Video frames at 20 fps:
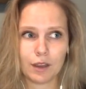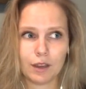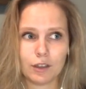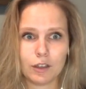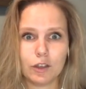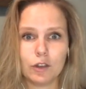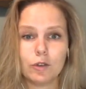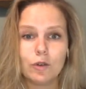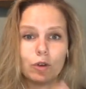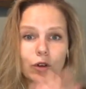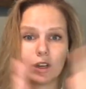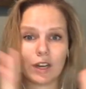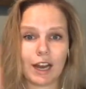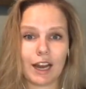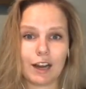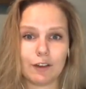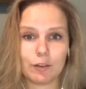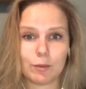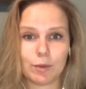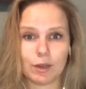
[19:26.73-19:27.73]
You could
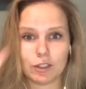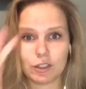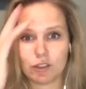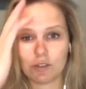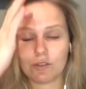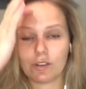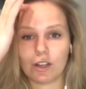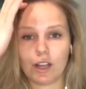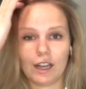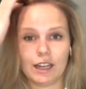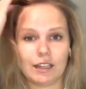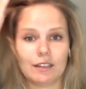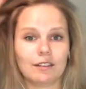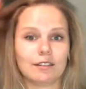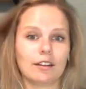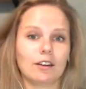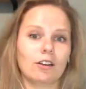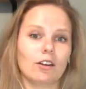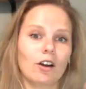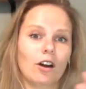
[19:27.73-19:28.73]
have a bunch of clients
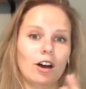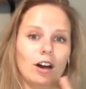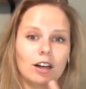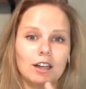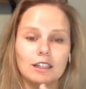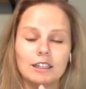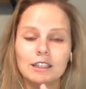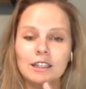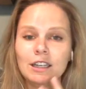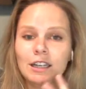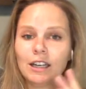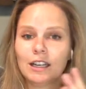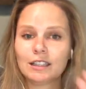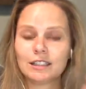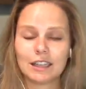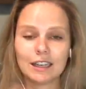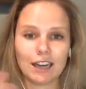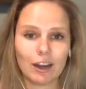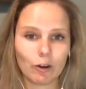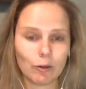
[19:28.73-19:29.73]
that are on
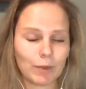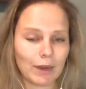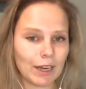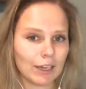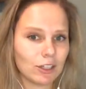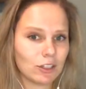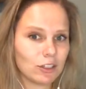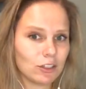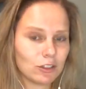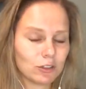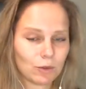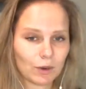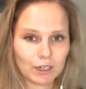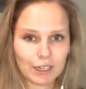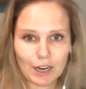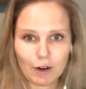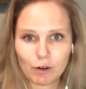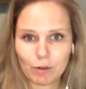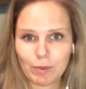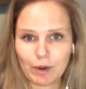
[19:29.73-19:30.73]
10-hour packages,
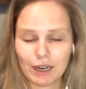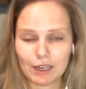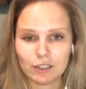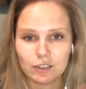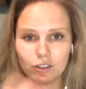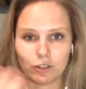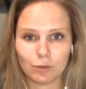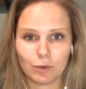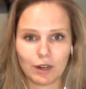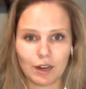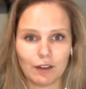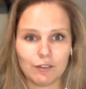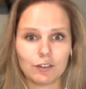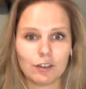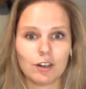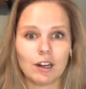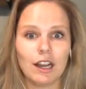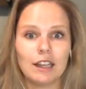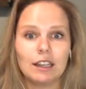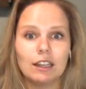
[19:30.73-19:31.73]
20-hour packages,
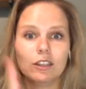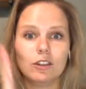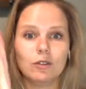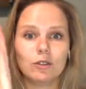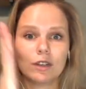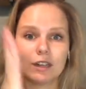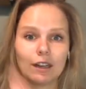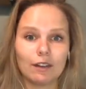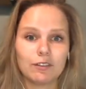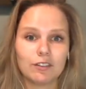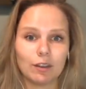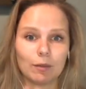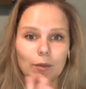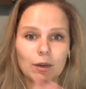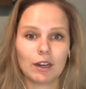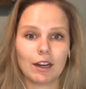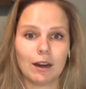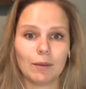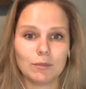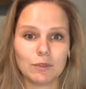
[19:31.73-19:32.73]
whatever, and then you could have someone
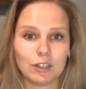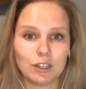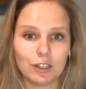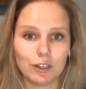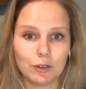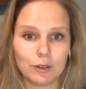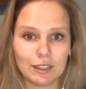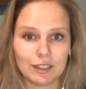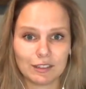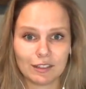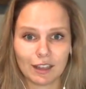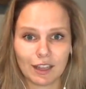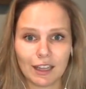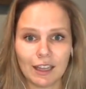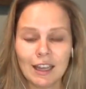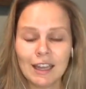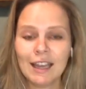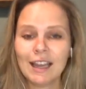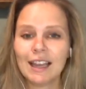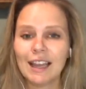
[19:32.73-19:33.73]
come to you and say,
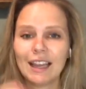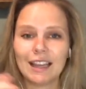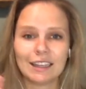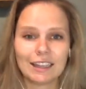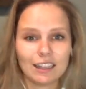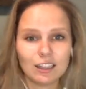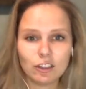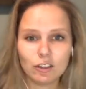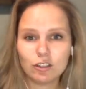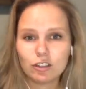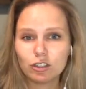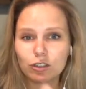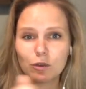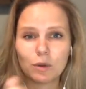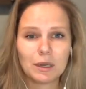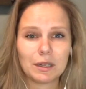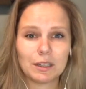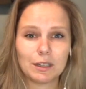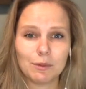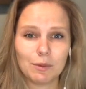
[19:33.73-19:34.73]
hey, can you just
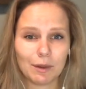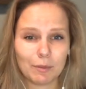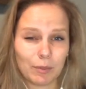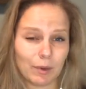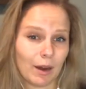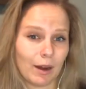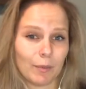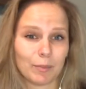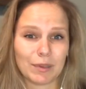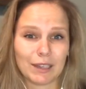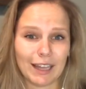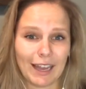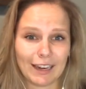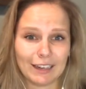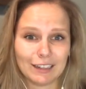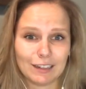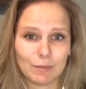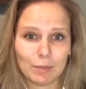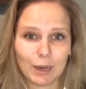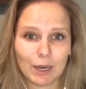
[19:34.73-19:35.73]
quickly whip up a
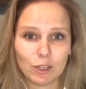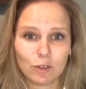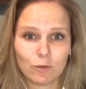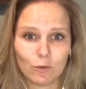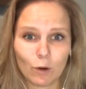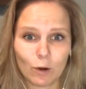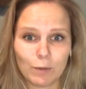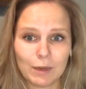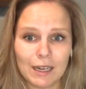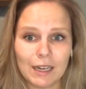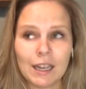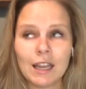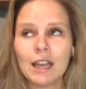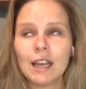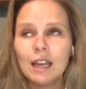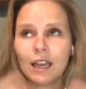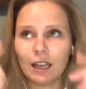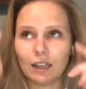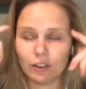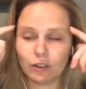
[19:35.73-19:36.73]
landing page for me?
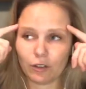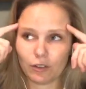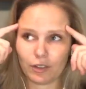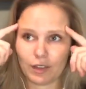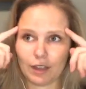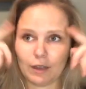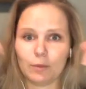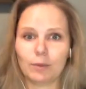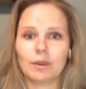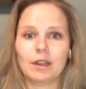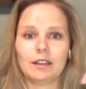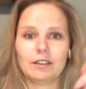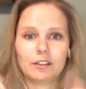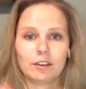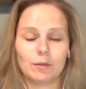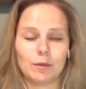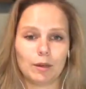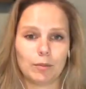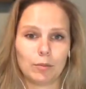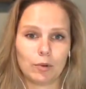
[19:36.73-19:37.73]
And you'll think, well, that's
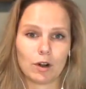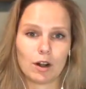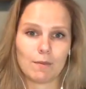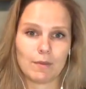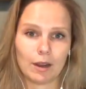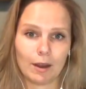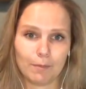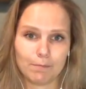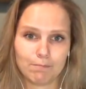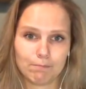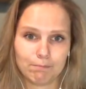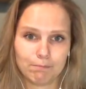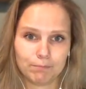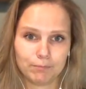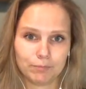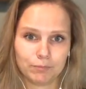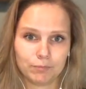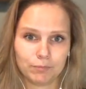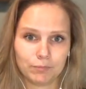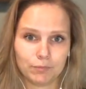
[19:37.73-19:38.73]
going to be a premium.
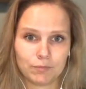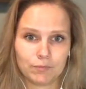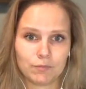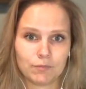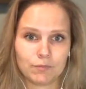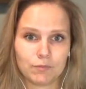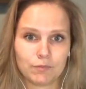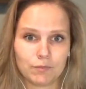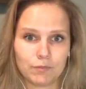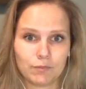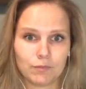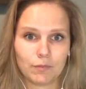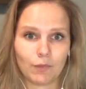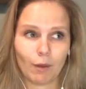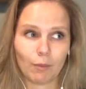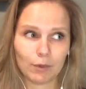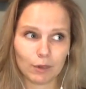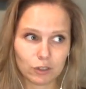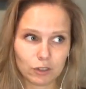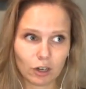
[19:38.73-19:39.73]

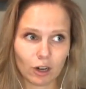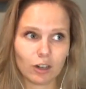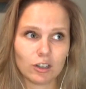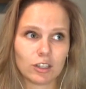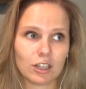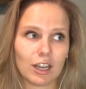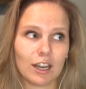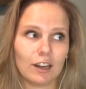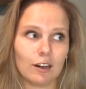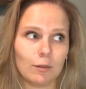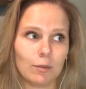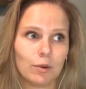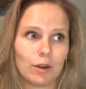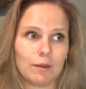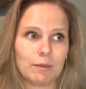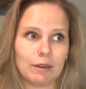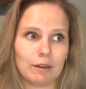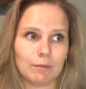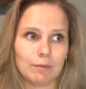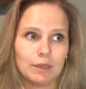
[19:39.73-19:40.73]
I'm going to charge that at a
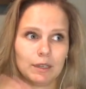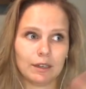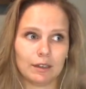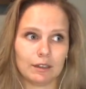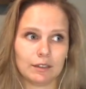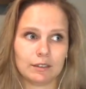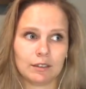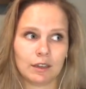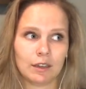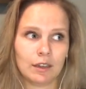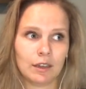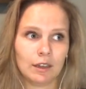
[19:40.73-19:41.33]
premium because